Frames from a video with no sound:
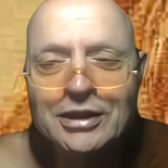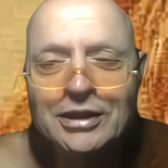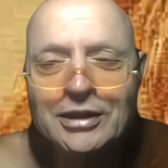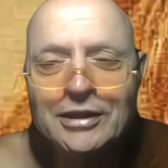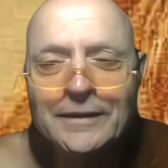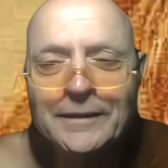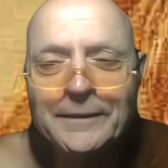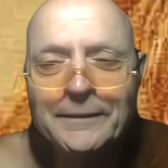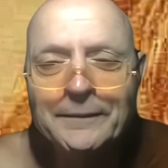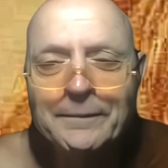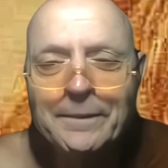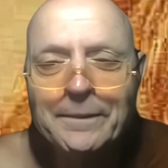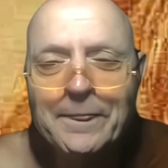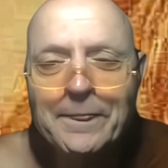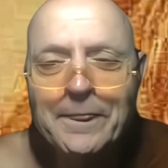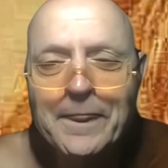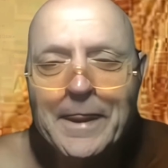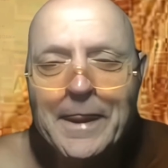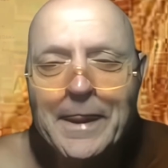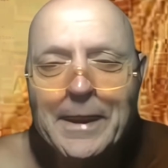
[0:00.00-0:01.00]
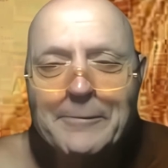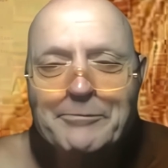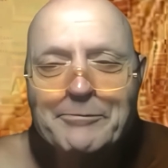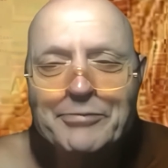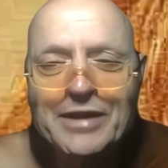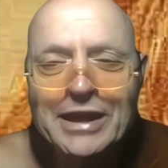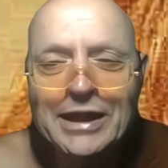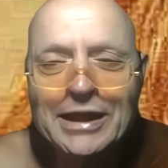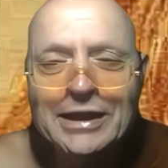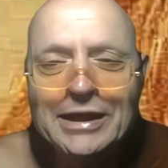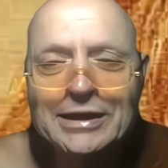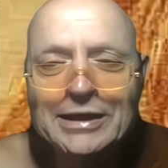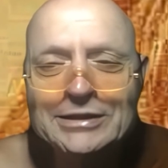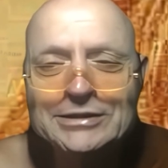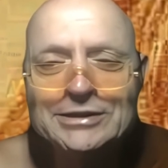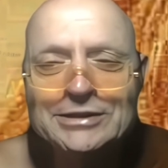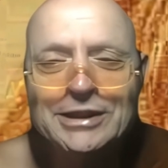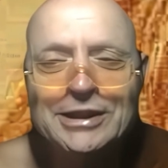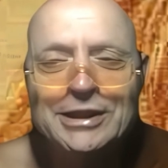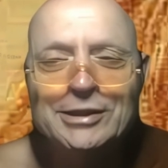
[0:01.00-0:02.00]
Um, and
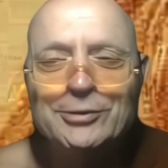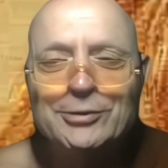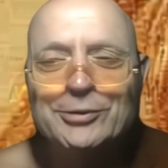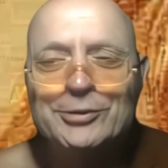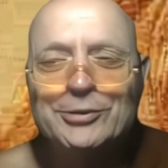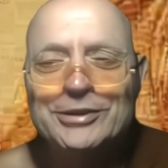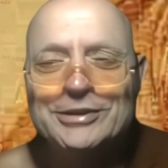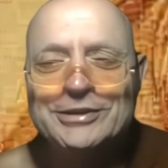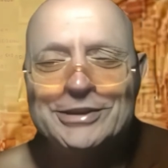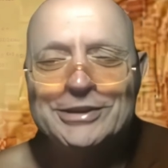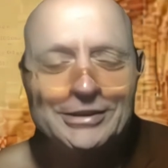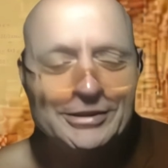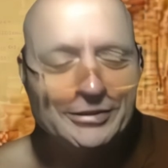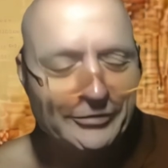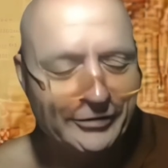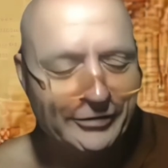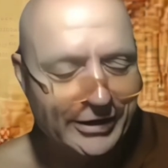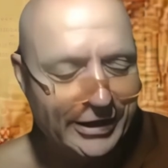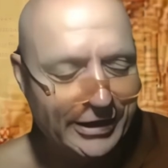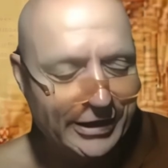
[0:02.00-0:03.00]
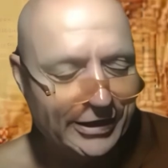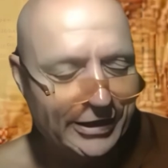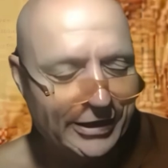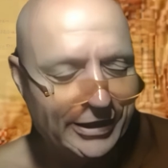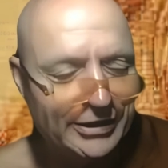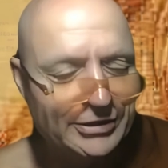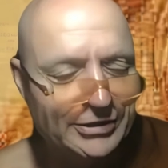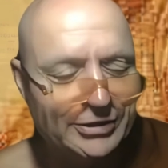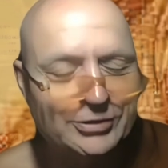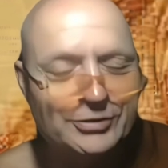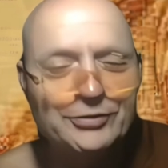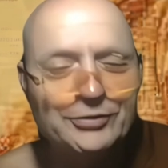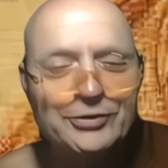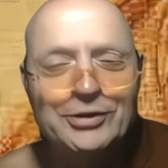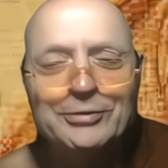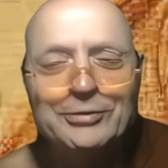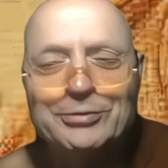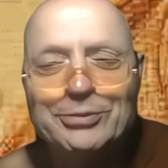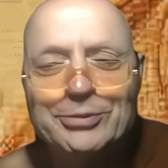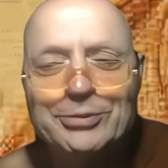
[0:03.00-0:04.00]
as I get older, I tend to forget things, so it's
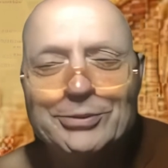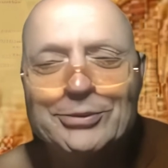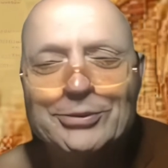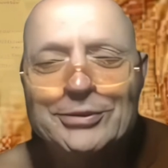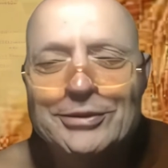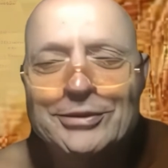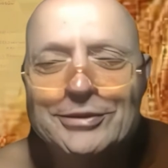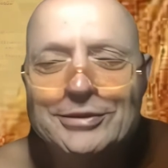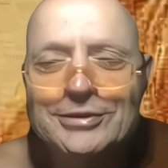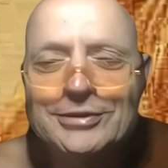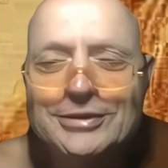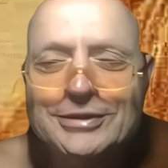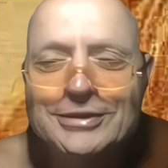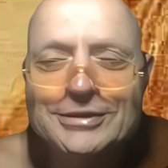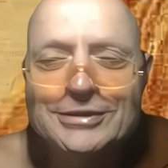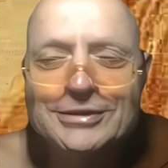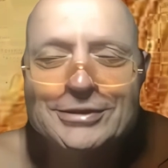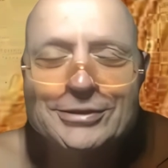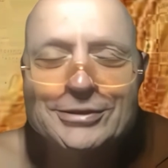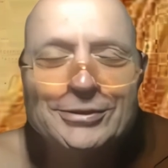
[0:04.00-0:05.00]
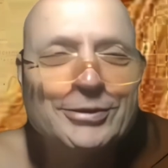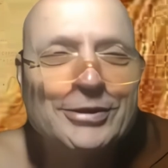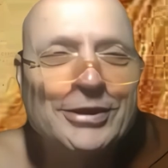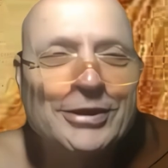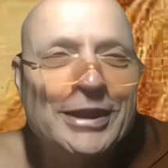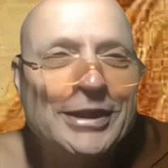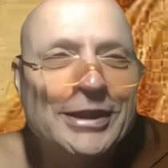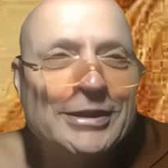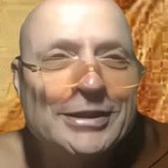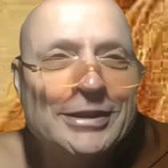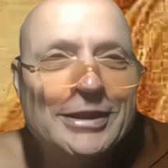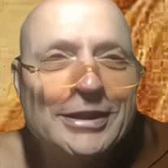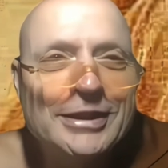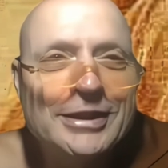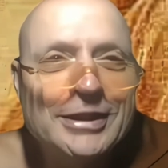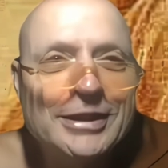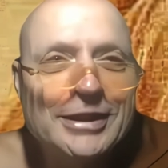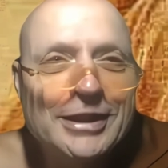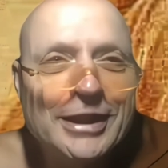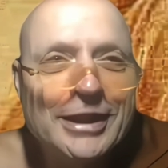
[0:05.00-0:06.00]
very important to do that.
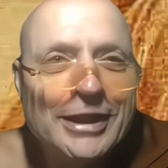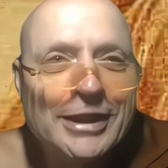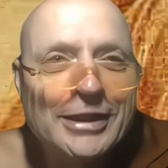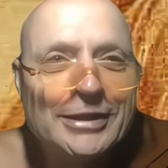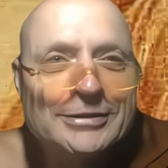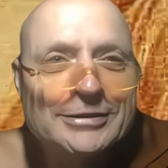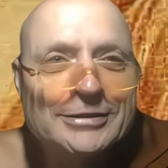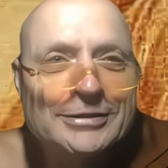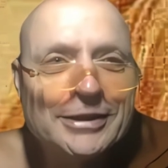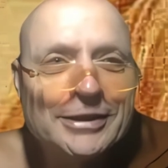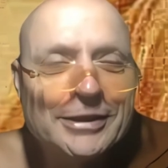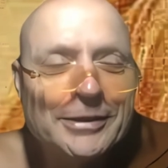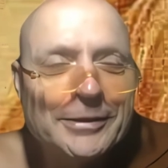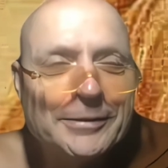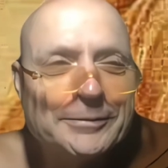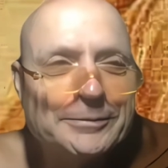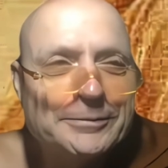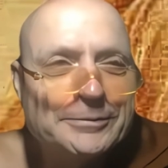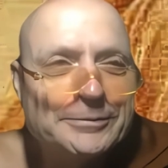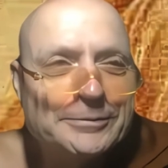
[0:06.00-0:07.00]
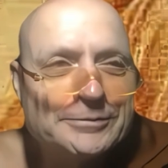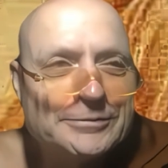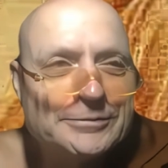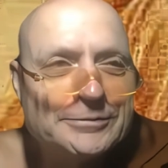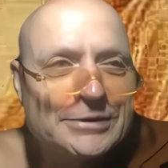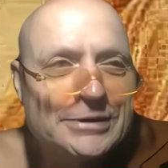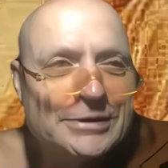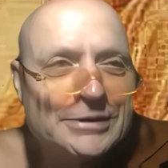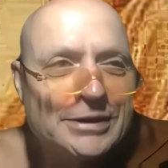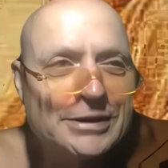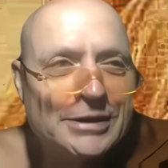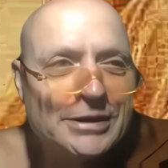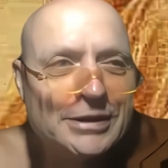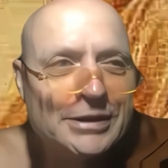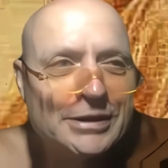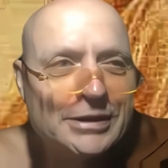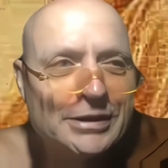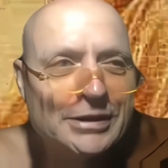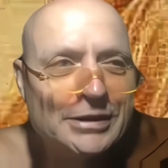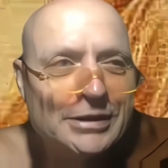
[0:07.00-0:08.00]
And um,
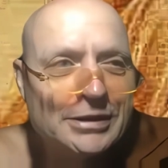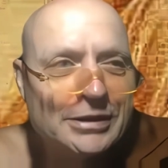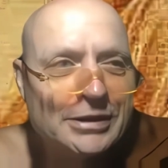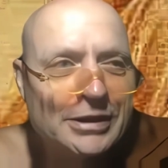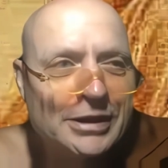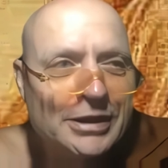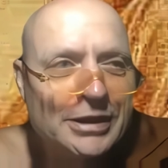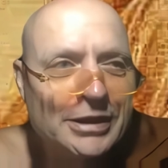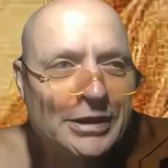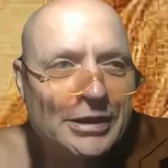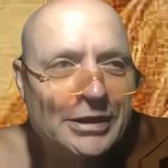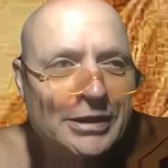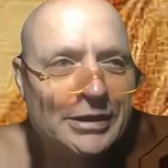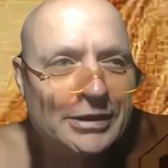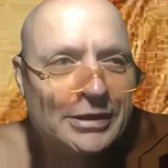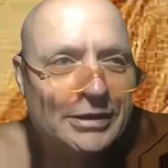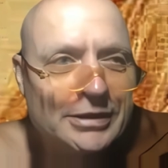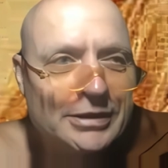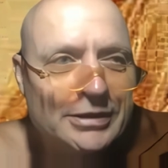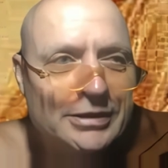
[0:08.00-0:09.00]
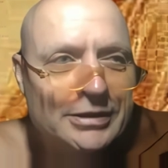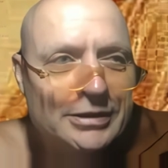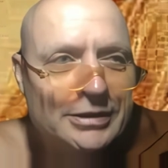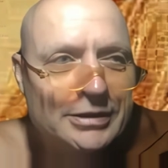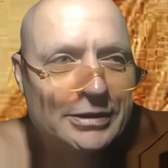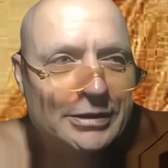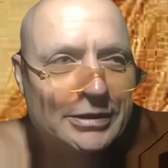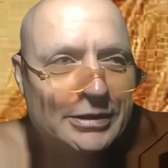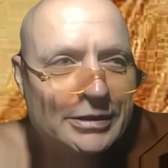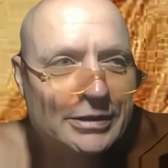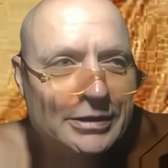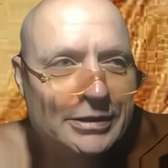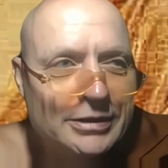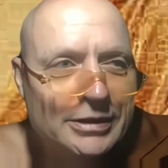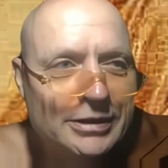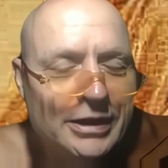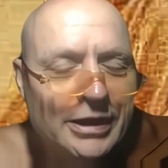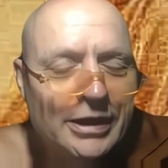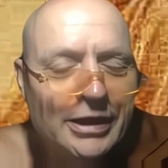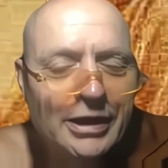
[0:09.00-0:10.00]
the,
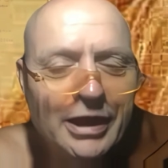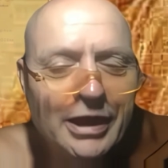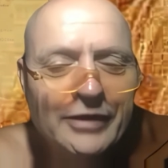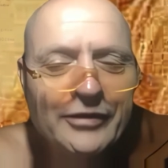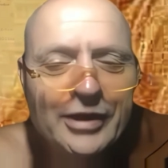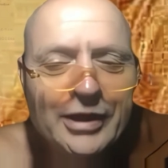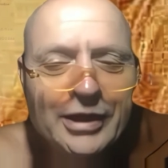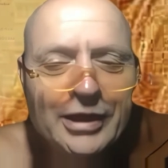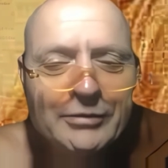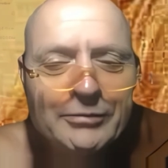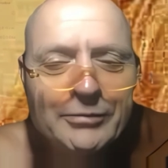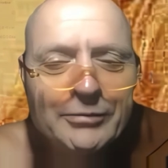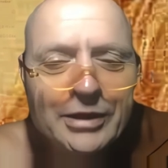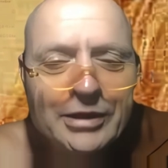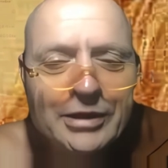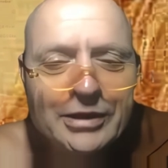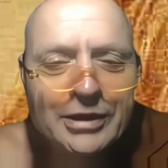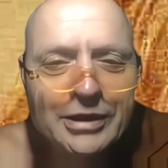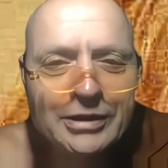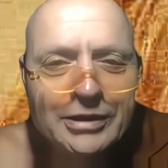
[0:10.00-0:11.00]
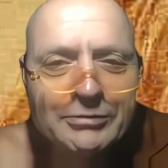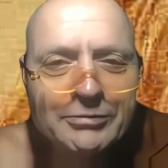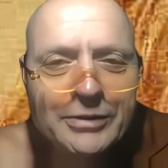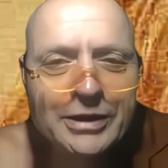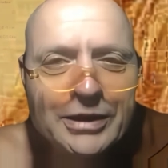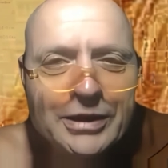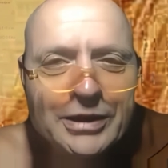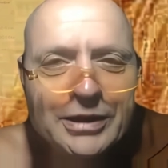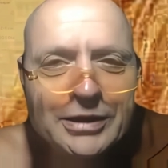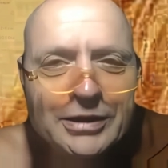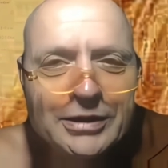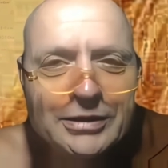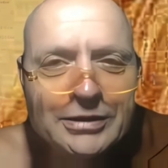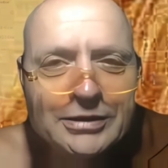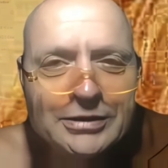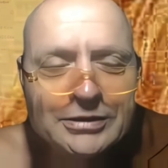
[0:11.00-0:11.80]
I think in, in, in many